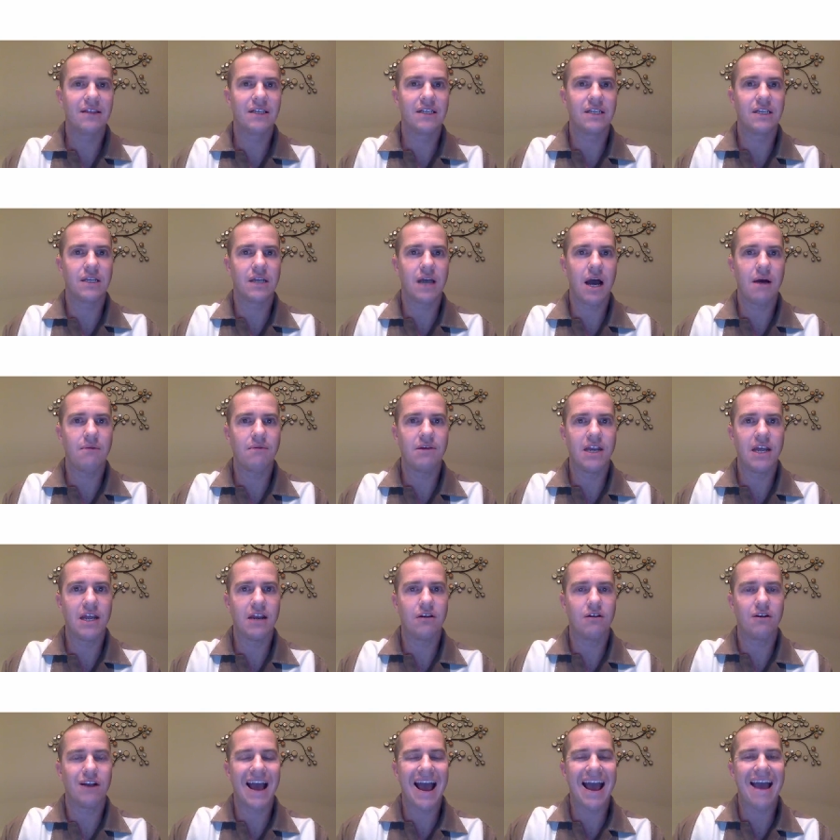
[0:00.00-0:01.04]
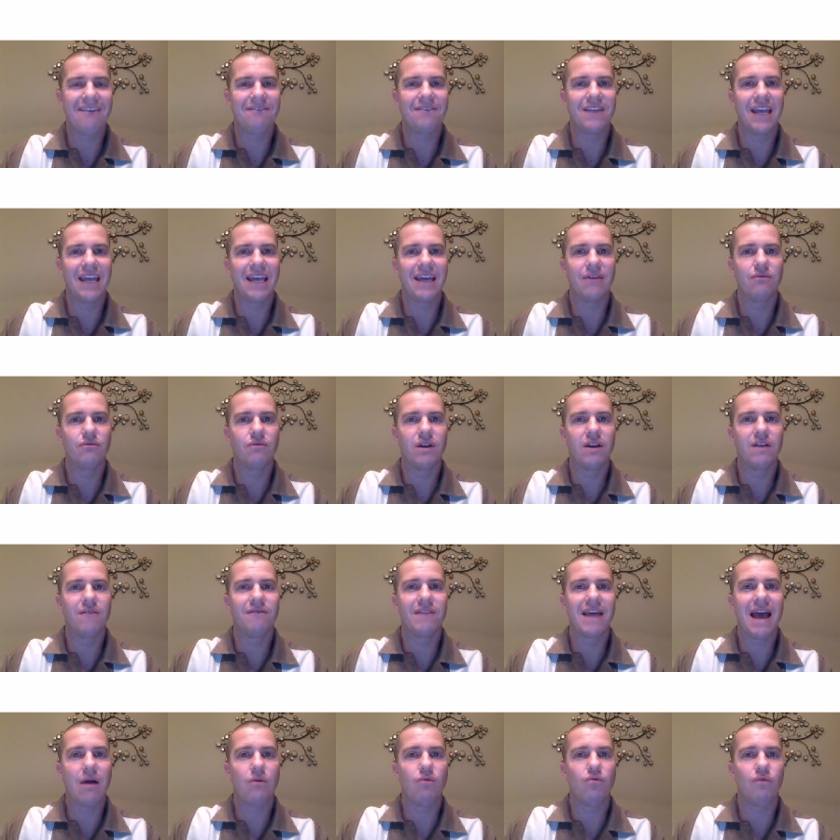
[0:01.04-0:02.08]
the denominator, and I have to get rid of
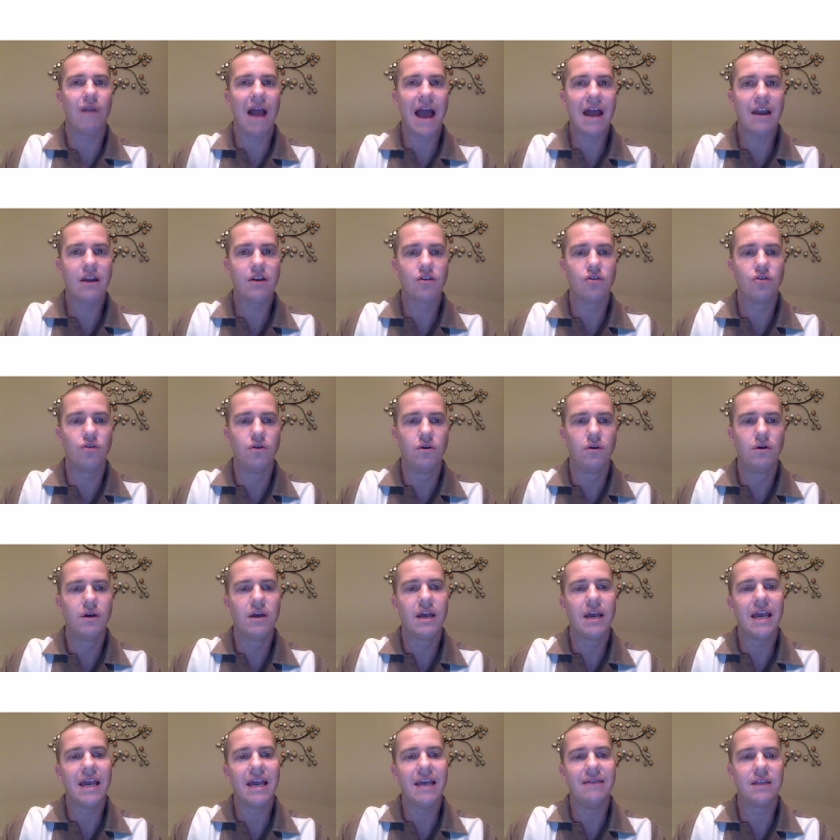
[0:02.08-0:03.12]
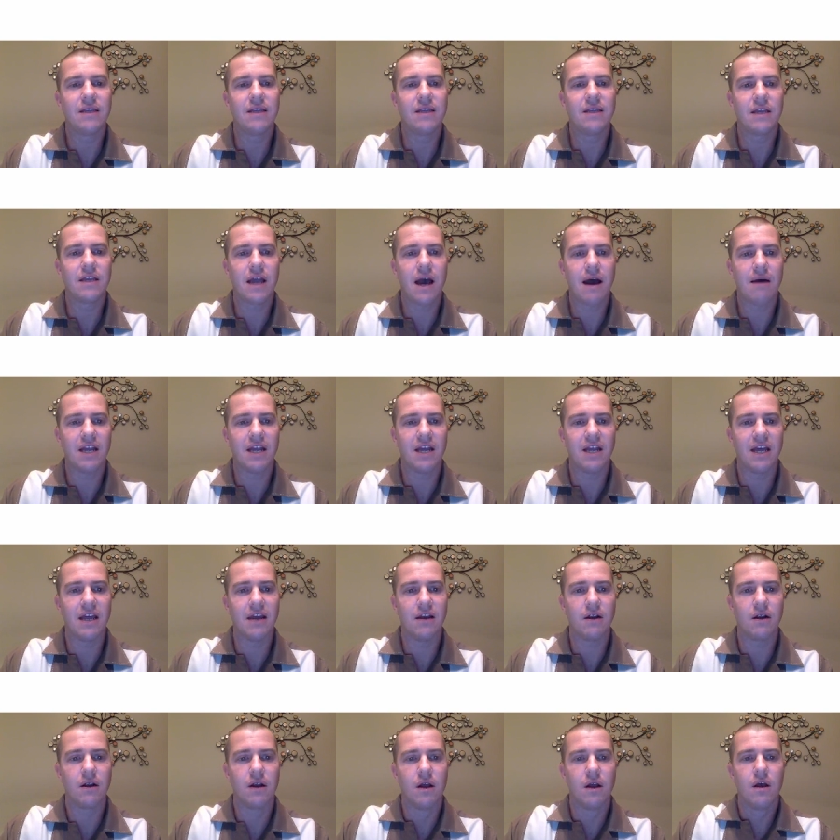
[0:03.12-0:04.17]
that radical in the
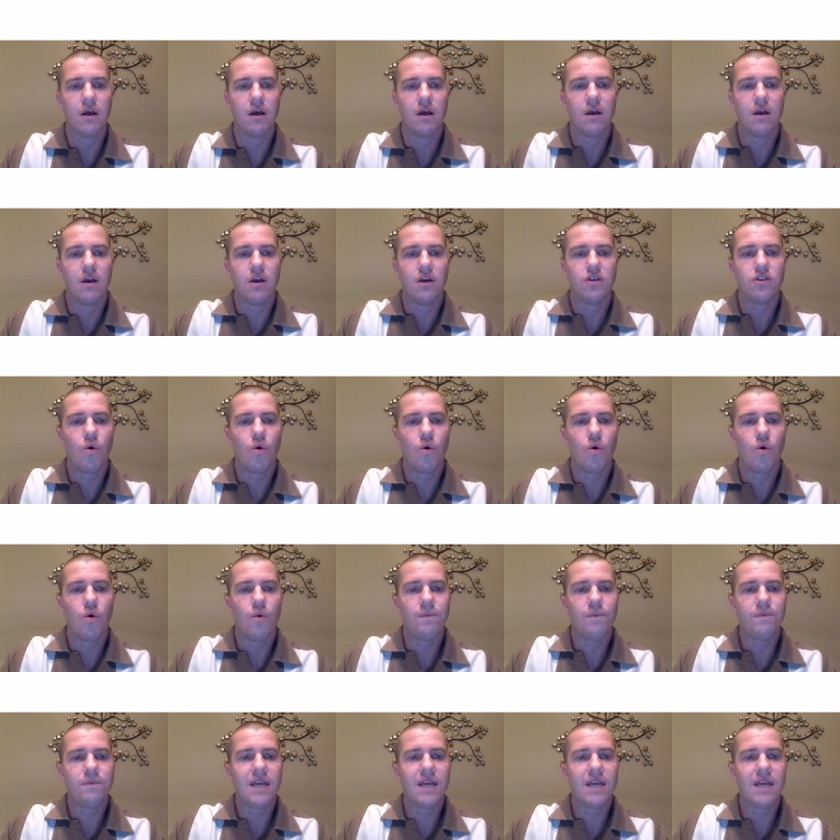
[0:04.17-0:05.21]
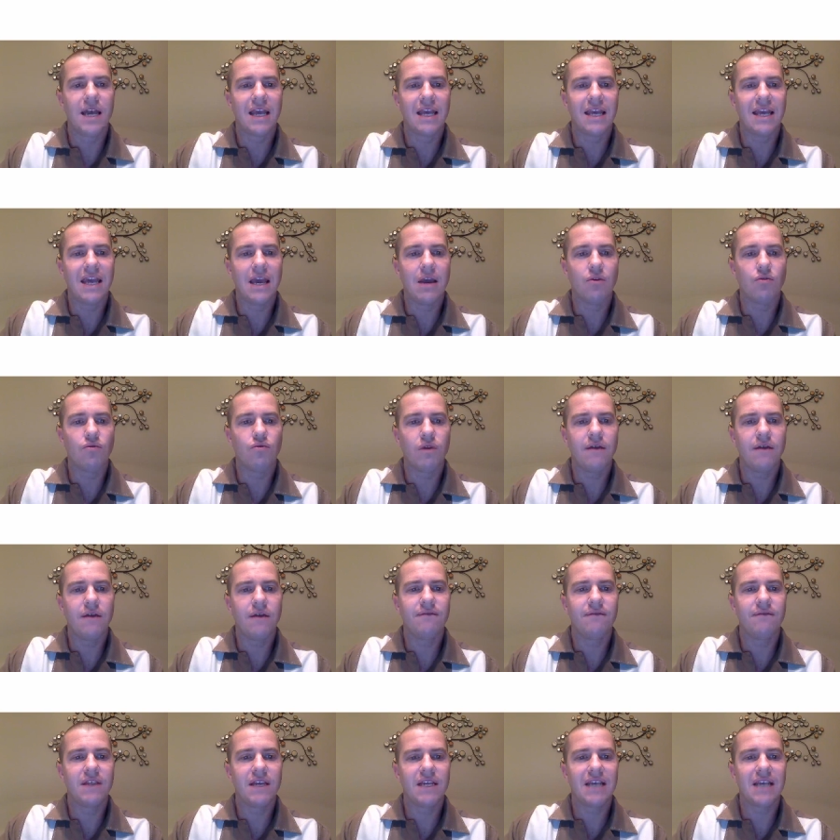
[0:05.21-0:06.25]
denominator. So to get rid
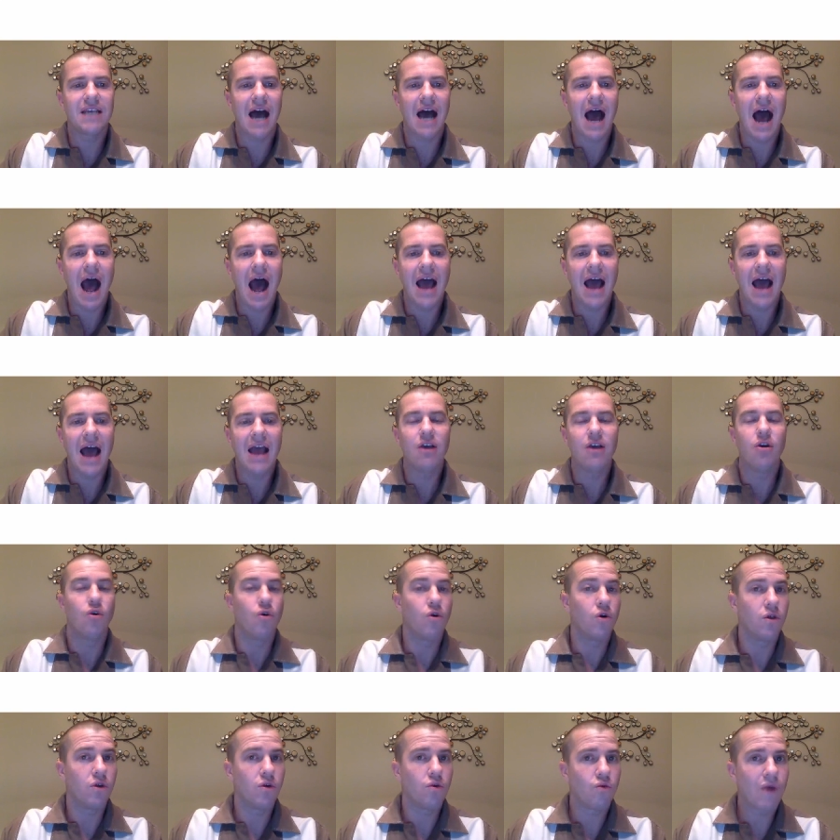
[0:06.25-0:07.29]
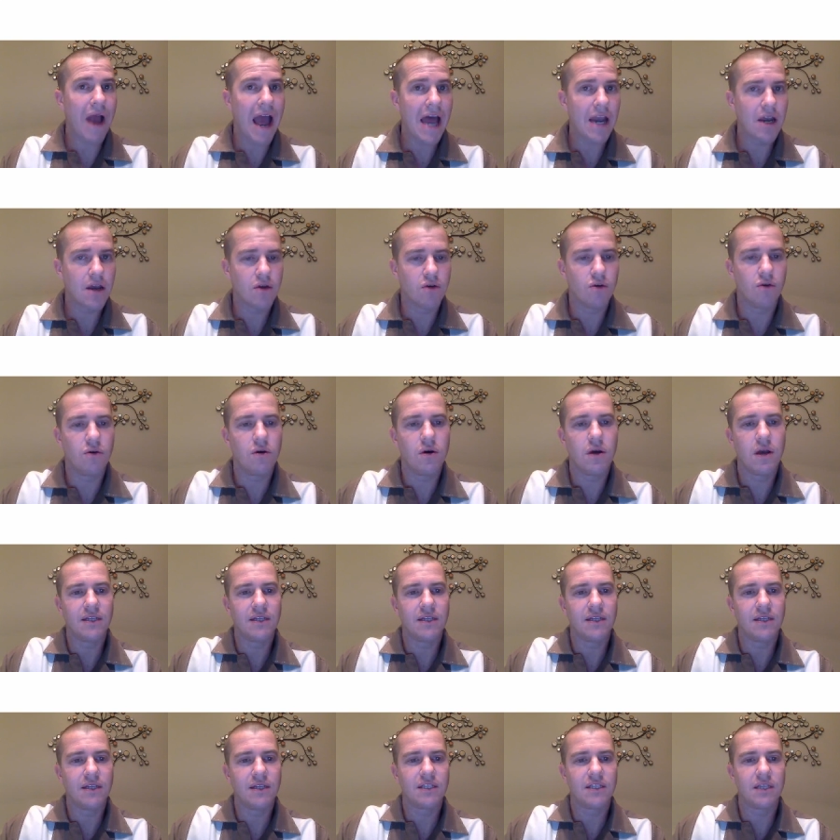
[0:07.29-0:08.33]
of this I, or the radical
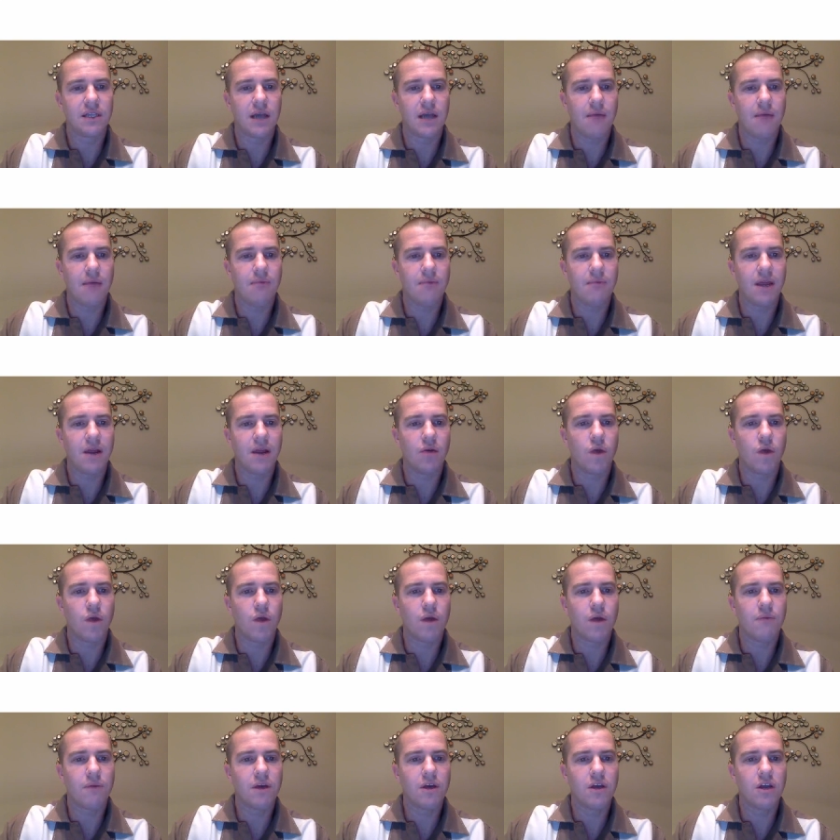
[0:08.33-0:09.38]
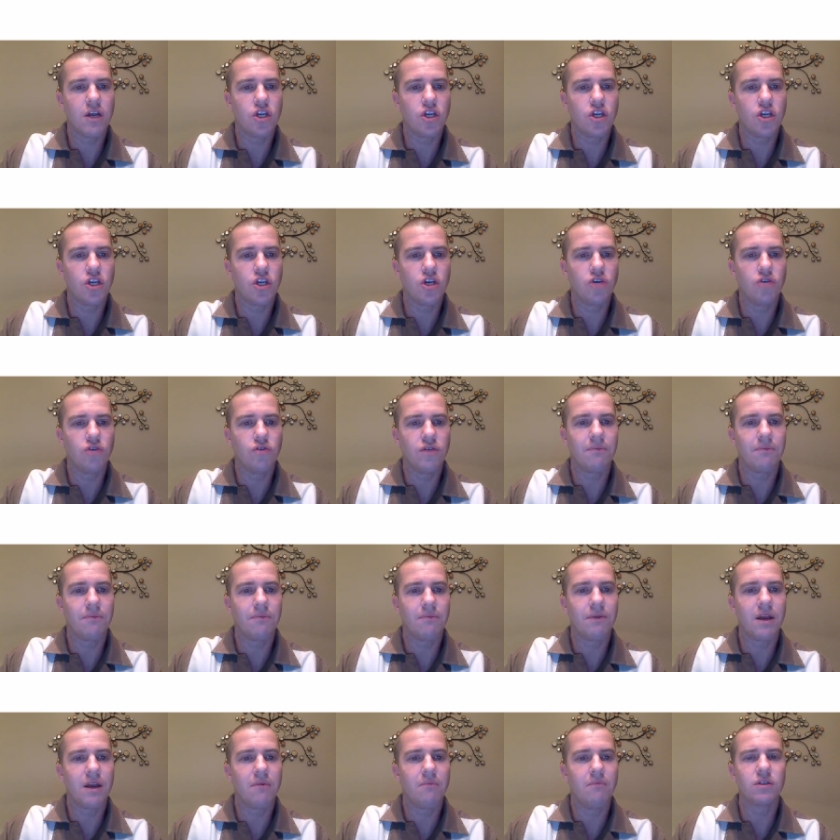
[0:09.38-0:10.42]
in this denominator, what I'm going to do is I'm
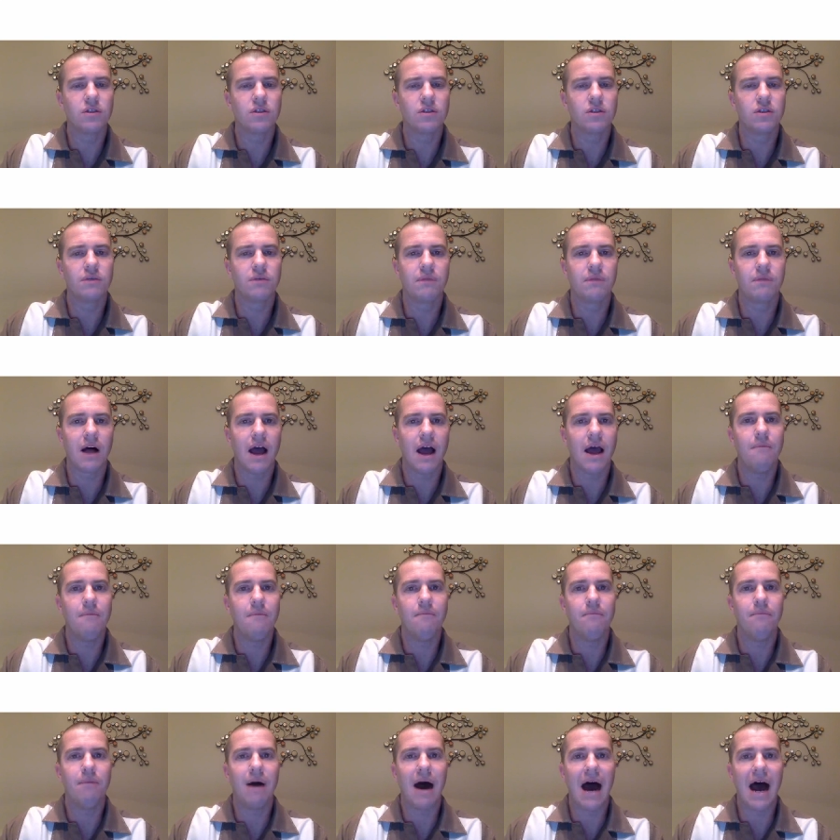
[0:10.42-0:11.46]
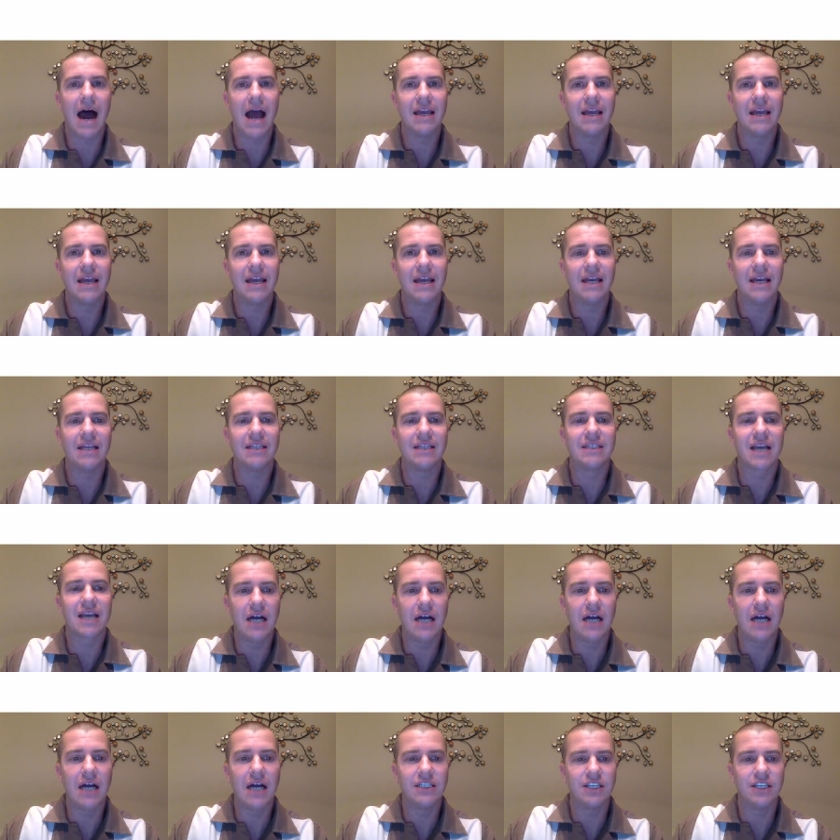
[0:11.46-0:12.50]
going to multiply it by its
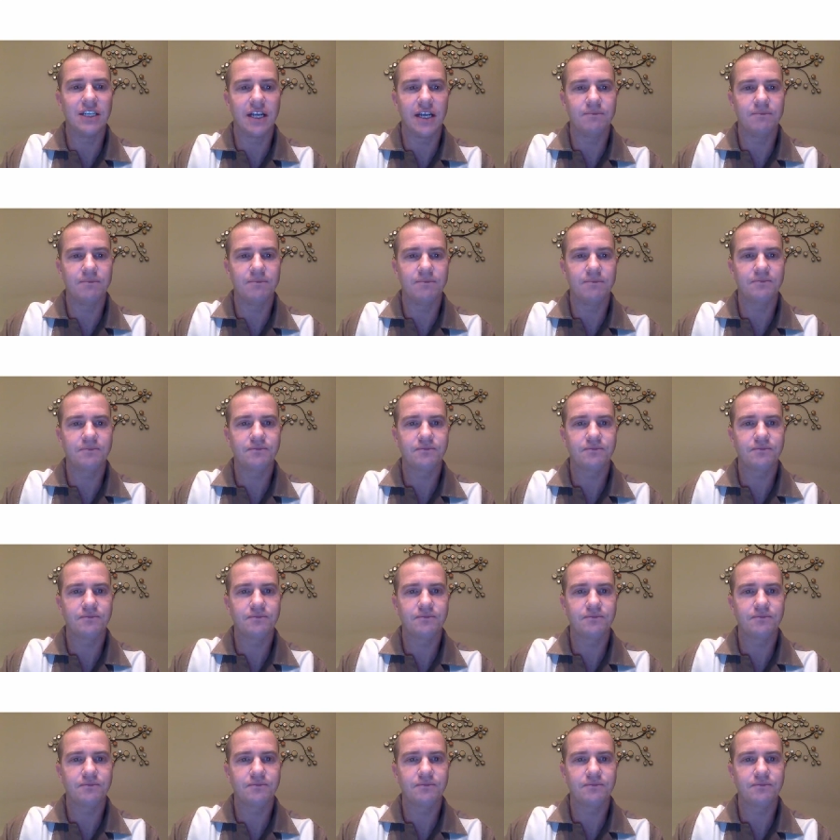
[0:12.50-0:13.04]
conjugate.